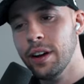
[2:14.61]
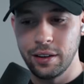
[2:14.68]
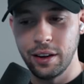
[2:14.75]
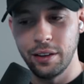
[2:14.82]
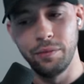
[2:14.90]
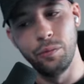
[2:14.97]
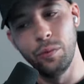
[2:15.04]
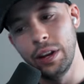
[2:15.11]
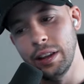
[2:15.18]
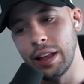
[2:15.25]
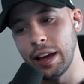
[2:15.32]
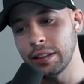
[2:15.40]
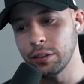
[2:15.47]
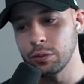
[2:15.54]
And I really
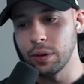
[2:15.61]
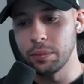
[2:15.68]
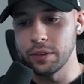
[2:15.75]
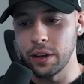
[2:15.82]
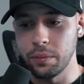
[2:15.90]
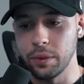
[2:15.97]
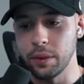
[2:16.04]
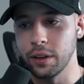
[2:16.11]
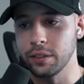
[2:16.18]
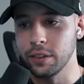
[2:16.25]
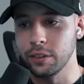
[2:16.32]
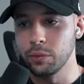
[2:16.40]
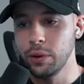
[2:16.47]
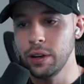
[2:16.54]
like this website because
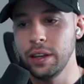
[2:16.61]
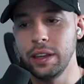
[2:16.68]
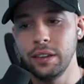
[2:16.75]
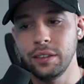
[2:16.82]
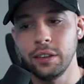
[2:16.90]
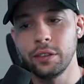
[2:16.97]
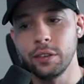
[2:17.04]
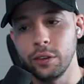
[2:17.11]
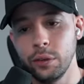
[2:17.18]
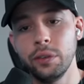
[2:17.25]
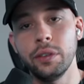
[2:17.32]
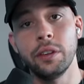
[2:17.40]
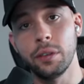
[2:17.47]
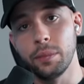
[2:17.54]
it's really easy to
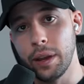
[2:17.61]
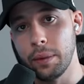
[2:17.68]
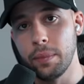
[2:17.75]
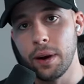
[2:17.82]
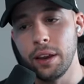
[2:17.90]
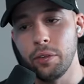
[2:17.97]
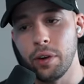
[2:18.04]
use it to make money,